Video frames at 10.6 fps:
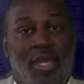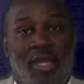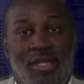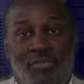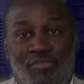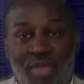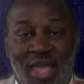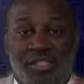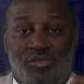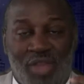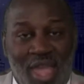And
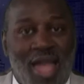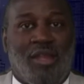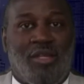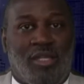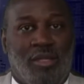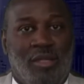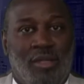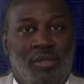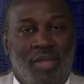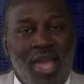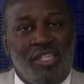that's reality.
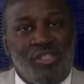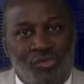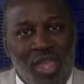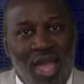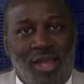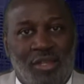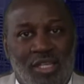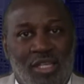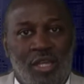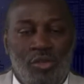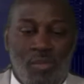That is reality.